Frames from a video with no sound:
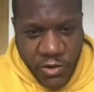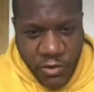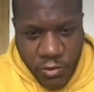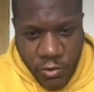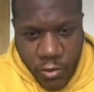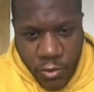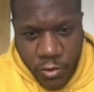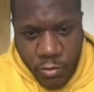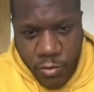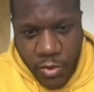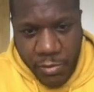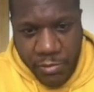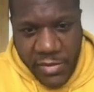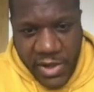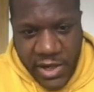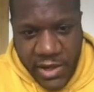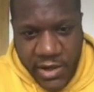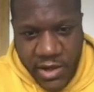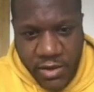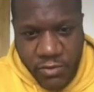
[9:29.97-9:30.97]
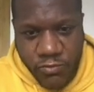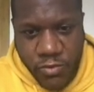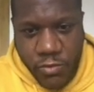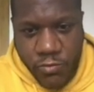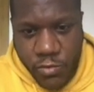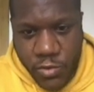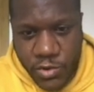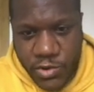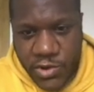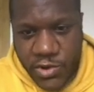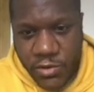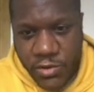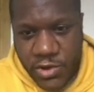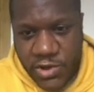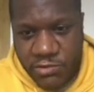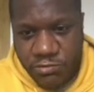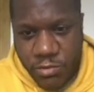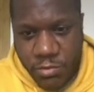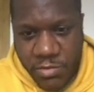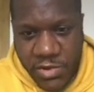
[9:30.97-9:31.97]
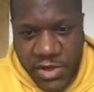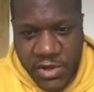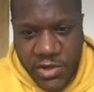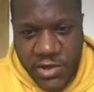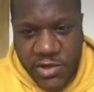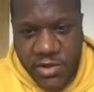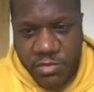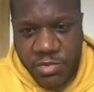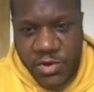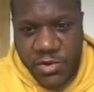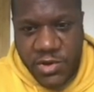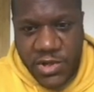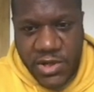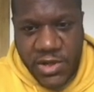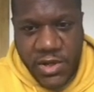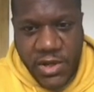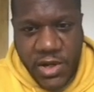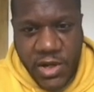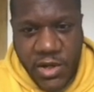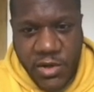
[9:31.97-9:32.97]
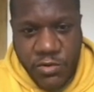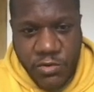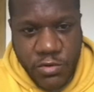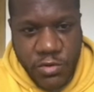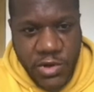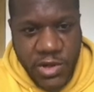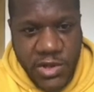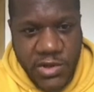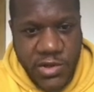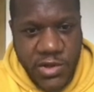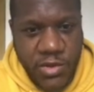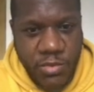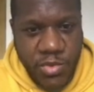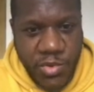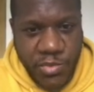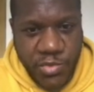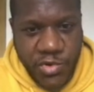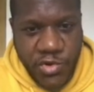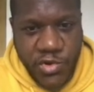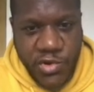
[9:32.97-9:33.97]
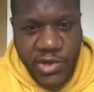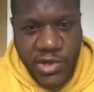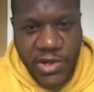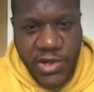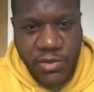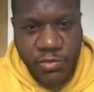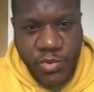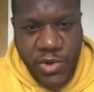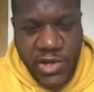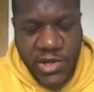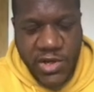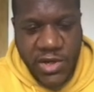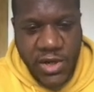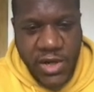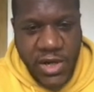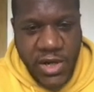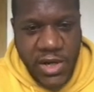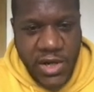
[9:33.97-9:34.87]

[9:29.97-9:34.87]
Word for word: Or 1 million reward tokens will be distributed according to the proportion in which